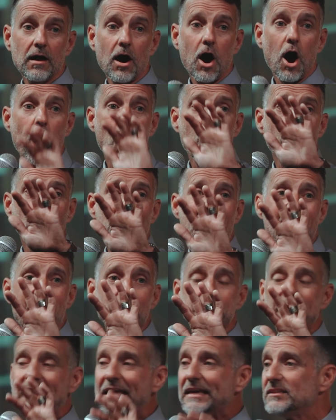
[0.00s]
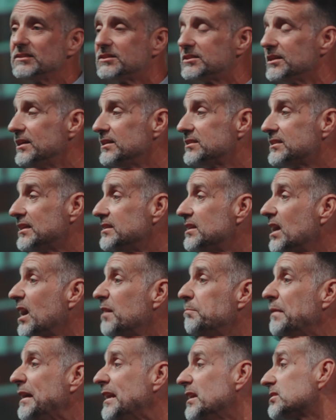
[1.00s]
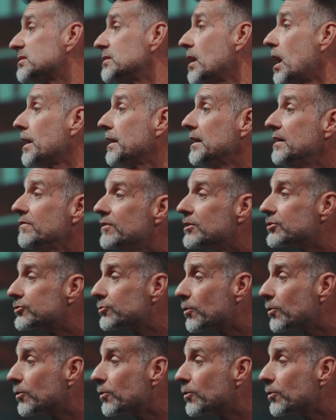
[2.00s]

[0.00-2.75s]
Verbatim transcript: All that means is it doesn't mean it's not in this